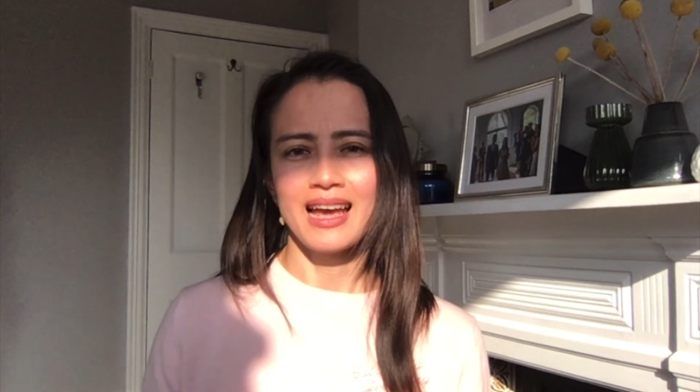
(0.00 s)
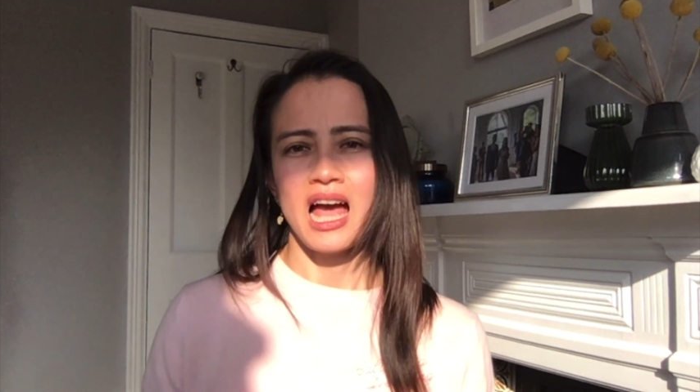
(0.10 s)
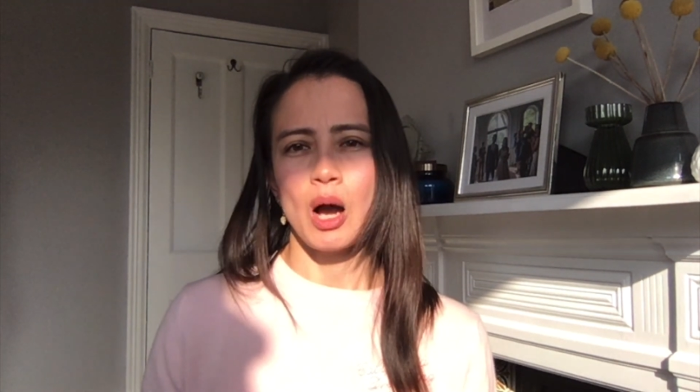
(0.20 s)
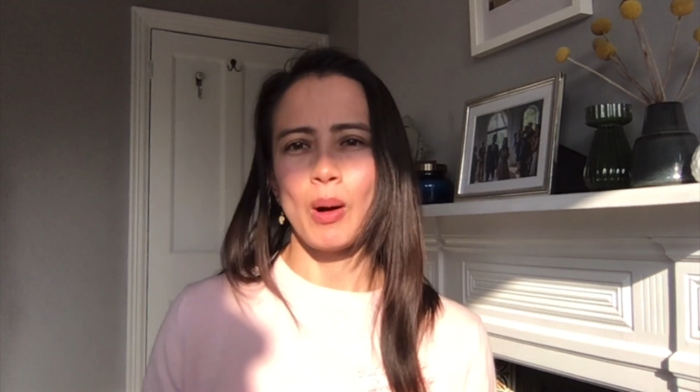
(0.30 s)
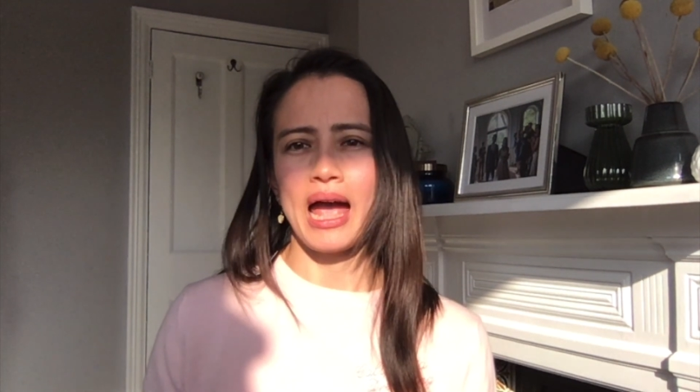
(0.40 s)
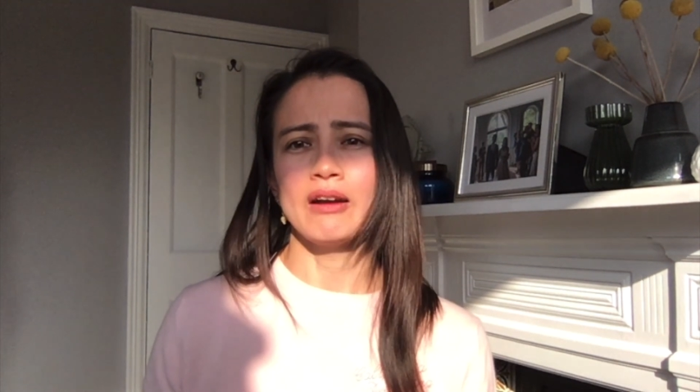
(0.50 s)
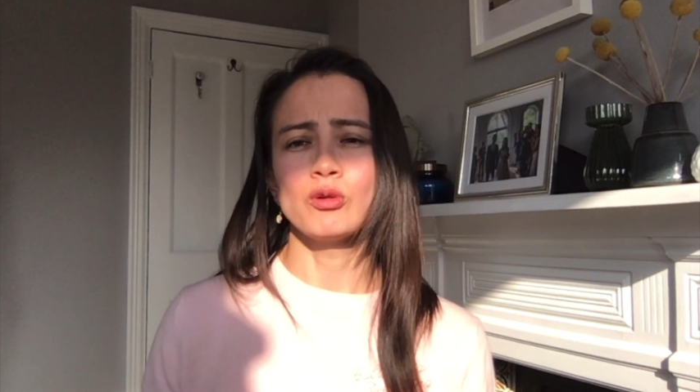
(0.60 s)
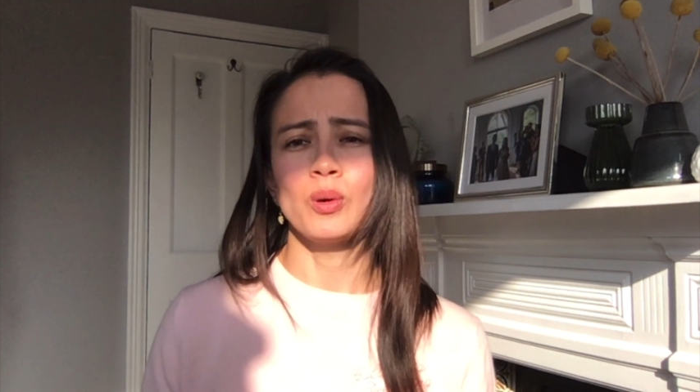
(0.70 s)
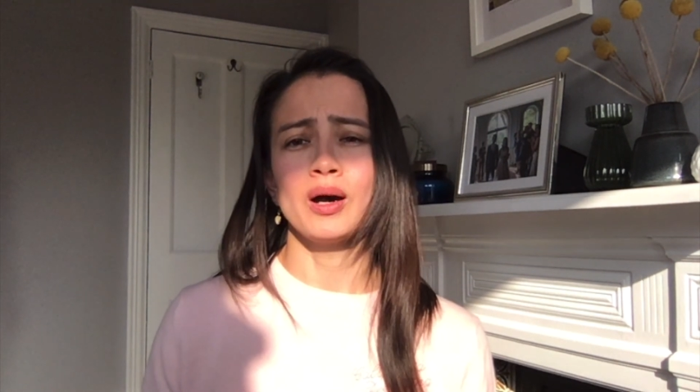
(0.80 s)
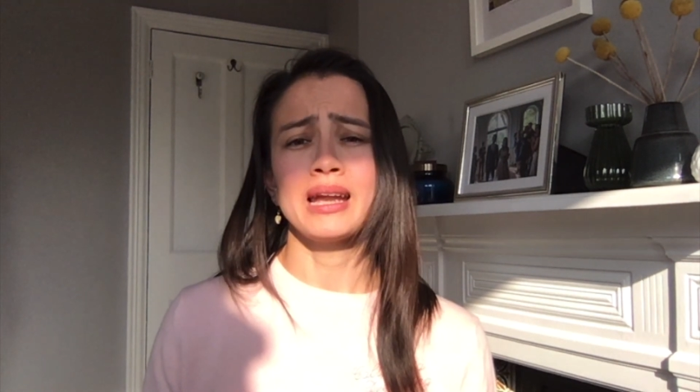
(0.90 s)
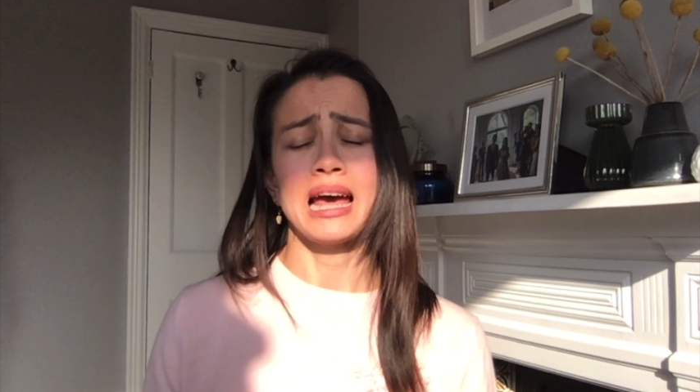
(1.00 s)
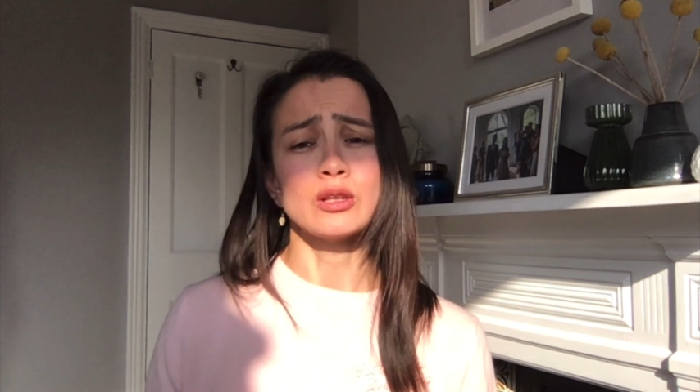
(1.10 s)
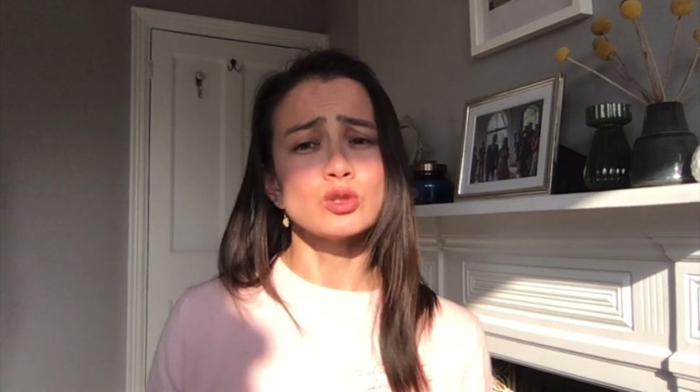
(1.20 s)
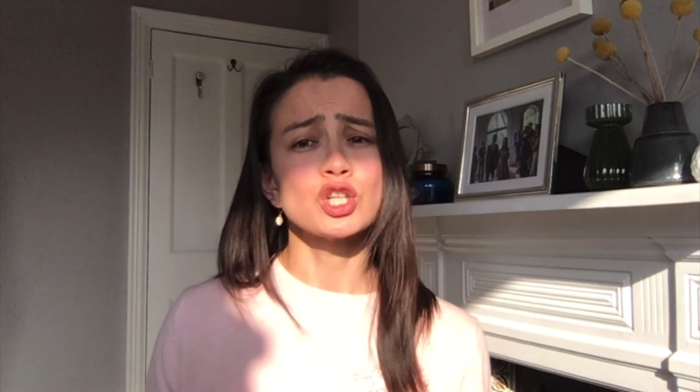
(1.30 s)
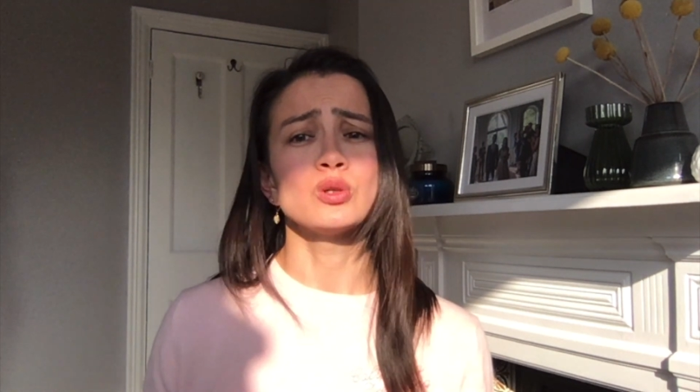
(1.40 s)
and what everyone and your
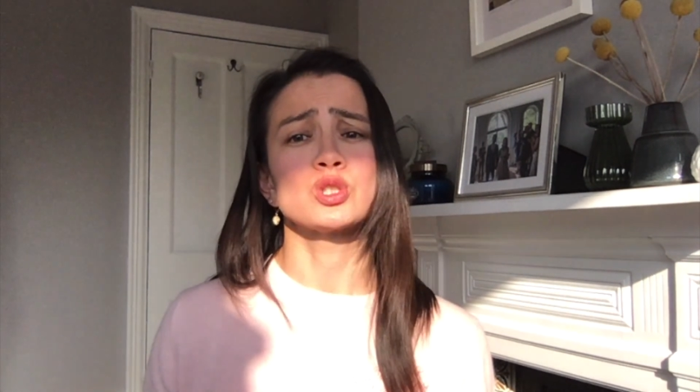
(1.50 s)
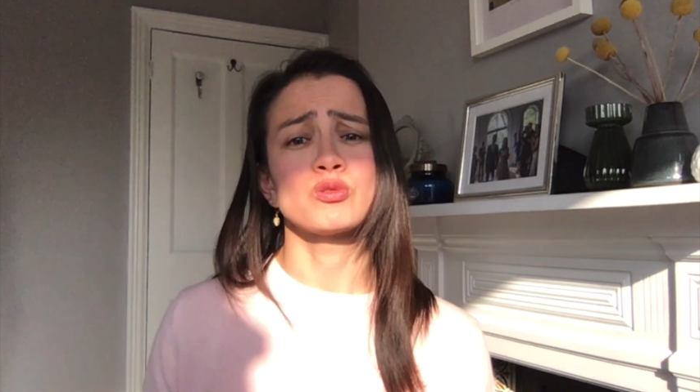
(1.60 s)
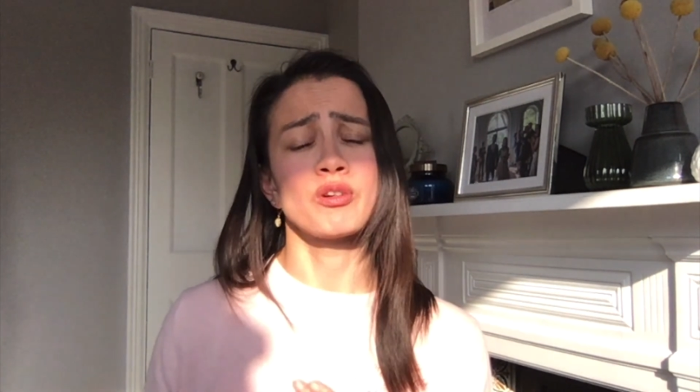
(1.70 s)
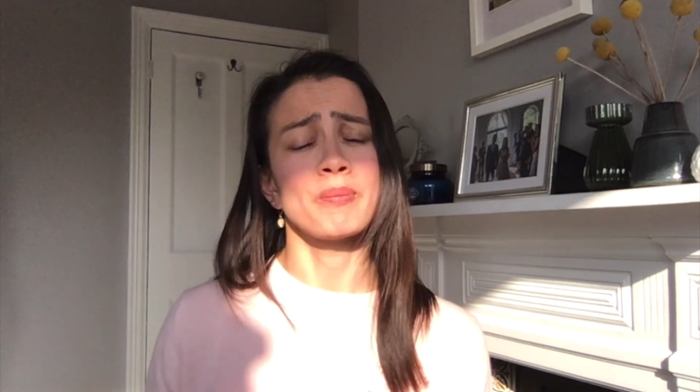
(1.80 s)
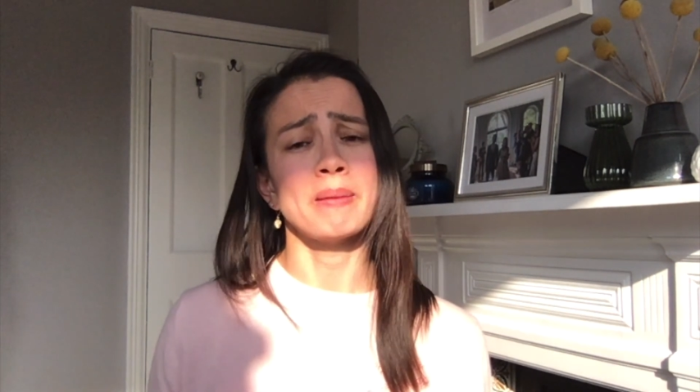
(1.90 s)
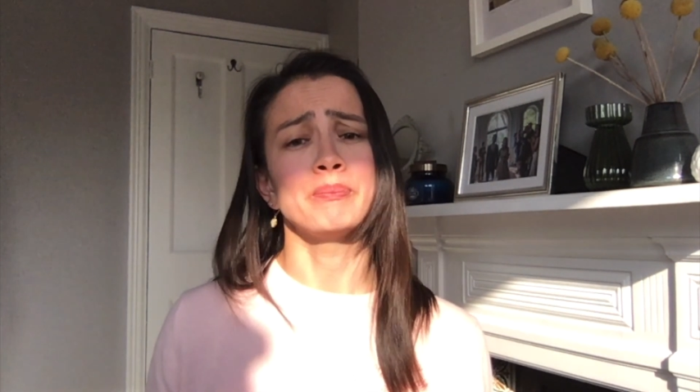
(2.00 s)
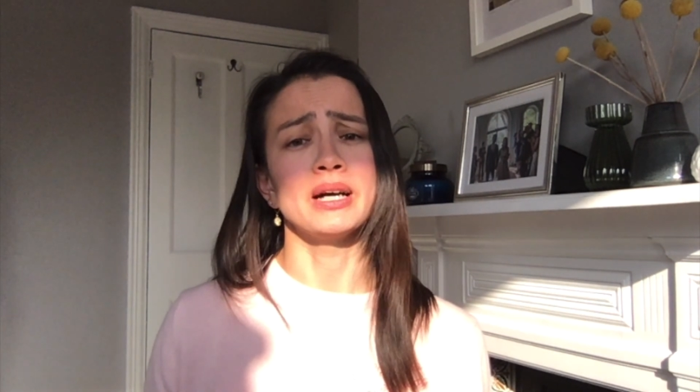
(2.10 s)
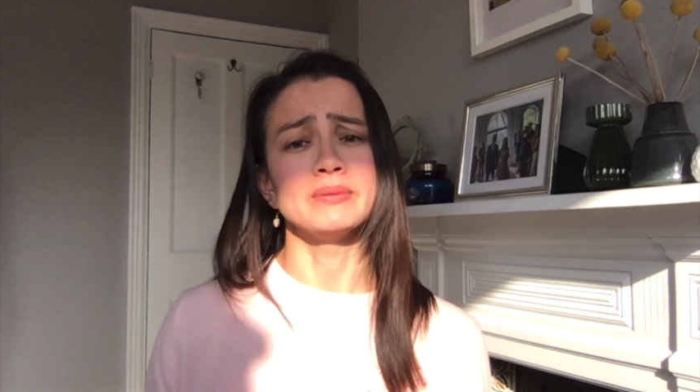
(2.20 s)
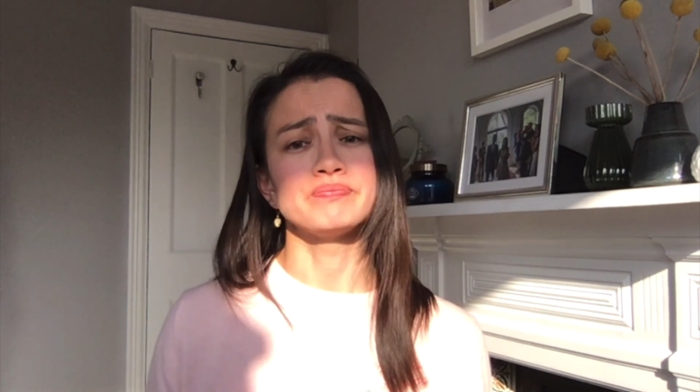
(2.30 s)
children will remember.